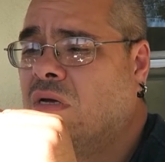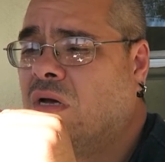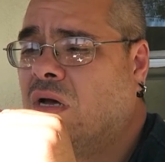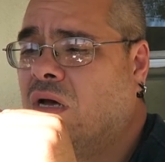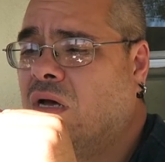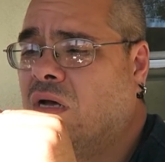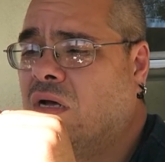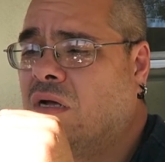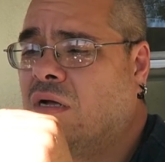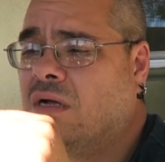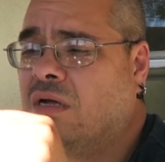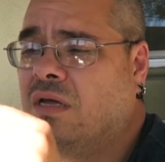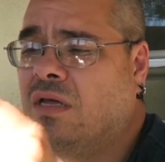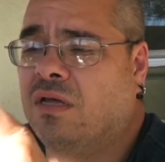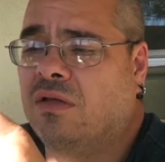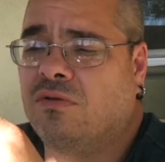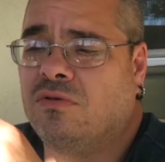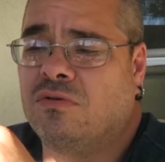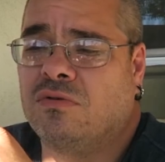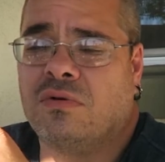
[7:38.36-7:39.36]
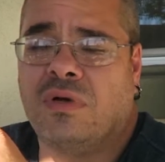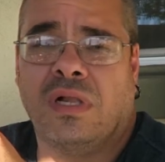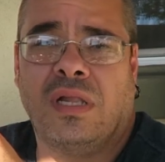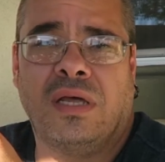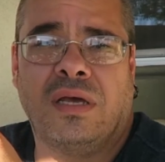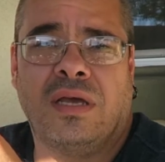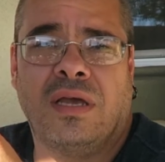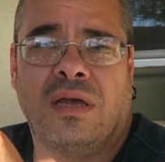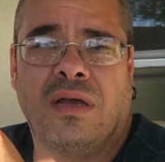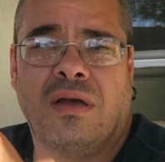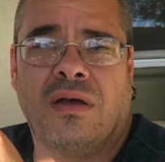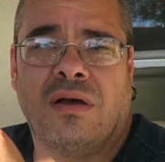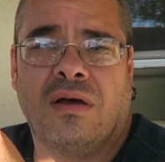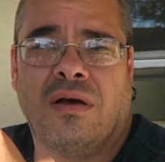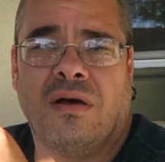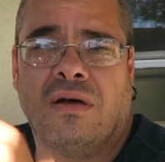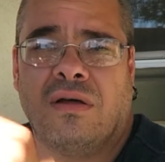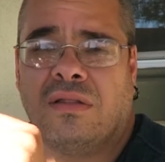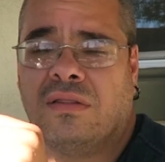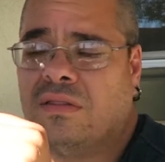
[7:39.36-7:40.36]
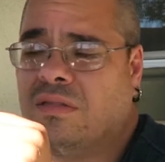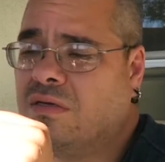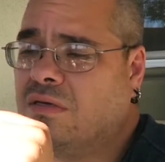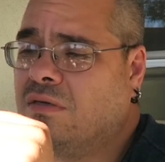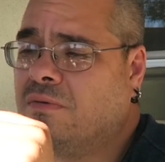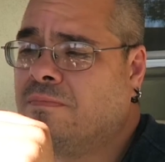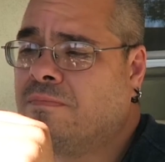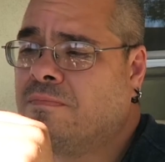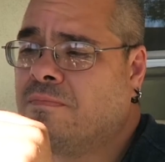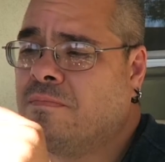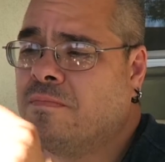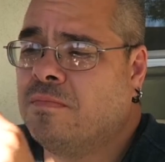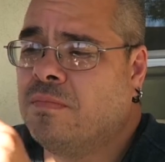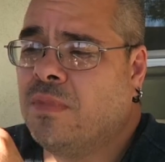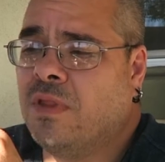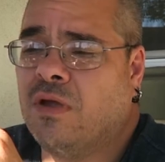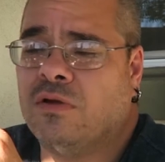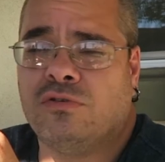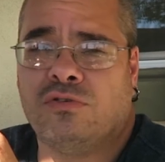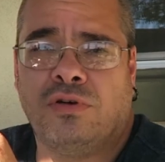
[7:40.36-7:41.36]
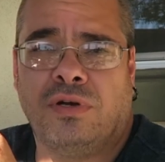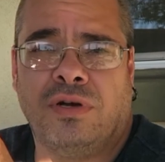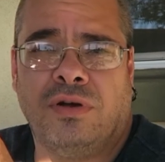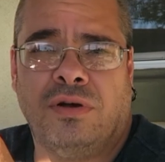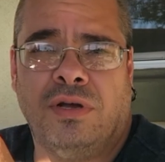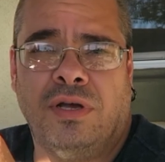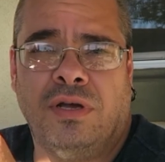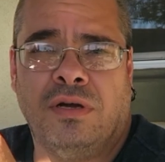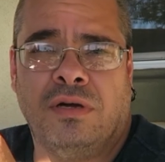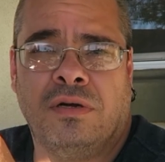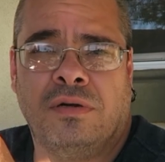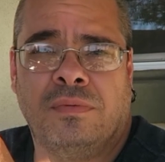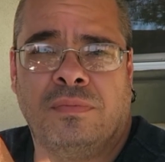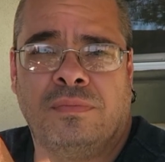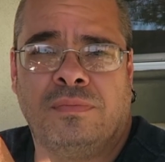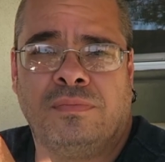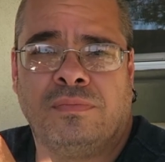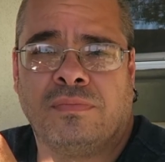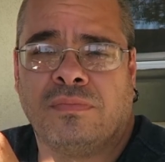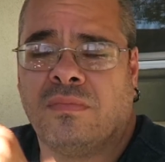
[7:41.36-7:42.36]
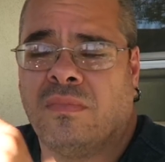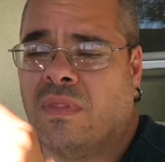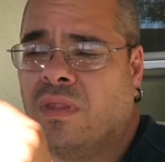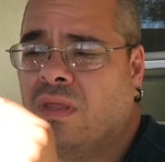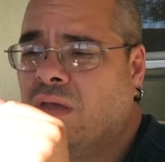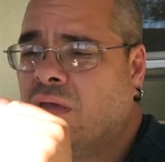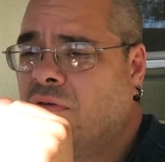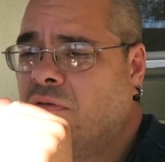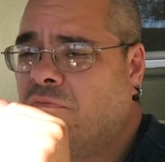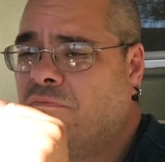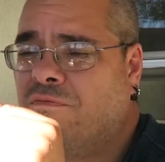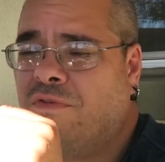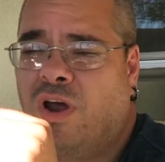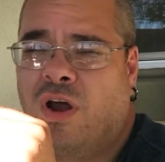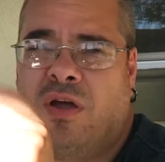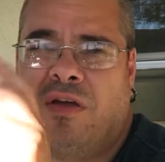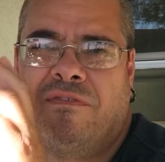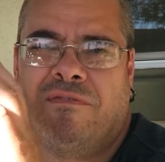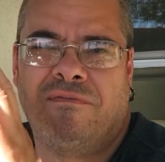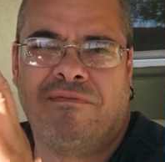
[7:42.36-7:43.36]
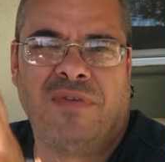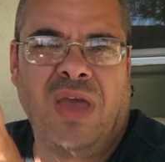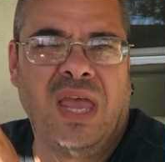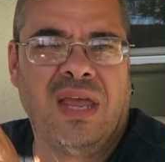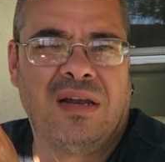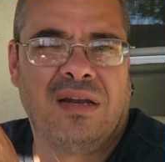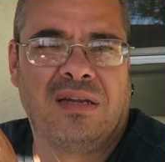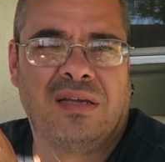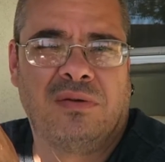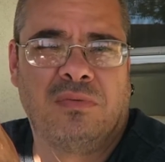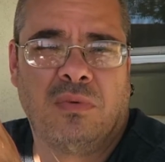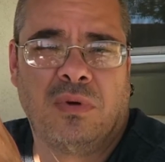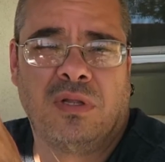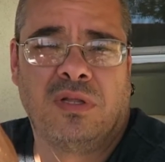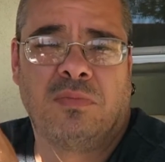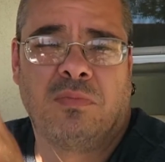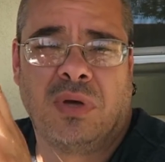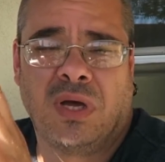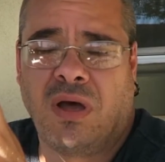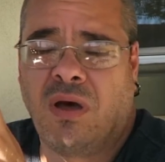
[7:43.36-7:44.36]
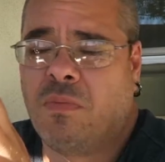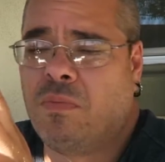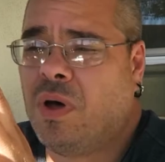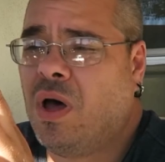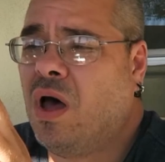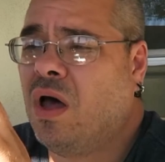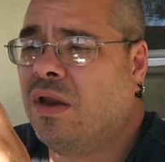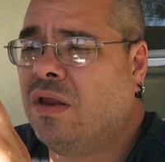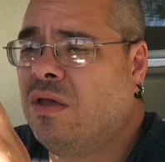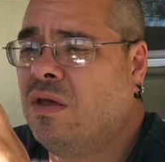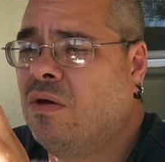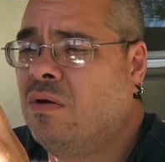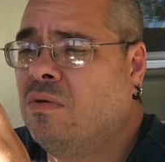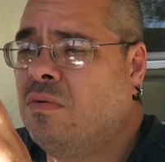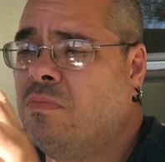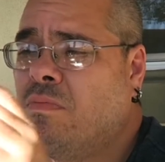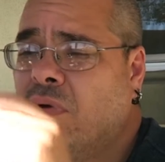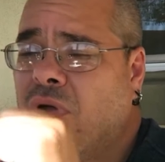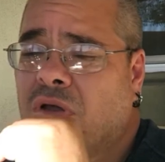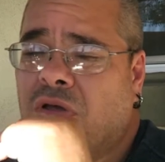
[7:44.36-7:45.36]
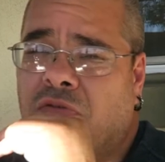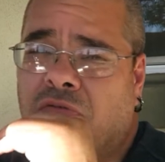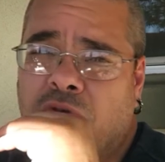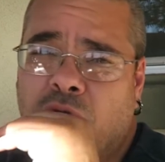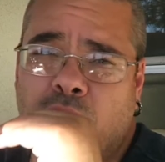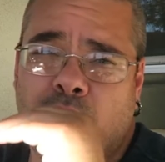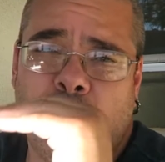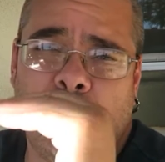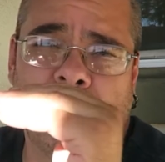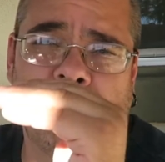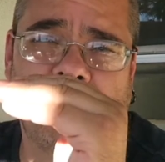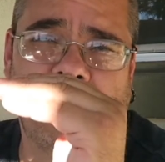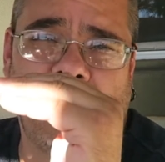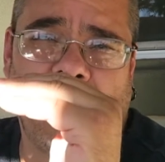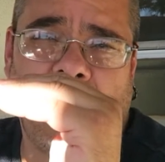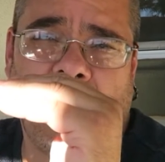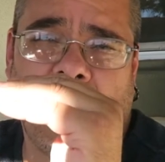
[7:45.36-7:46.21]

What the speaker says: and you clicking on the trigger here. Very faintly will it pick up audio, but if you boost the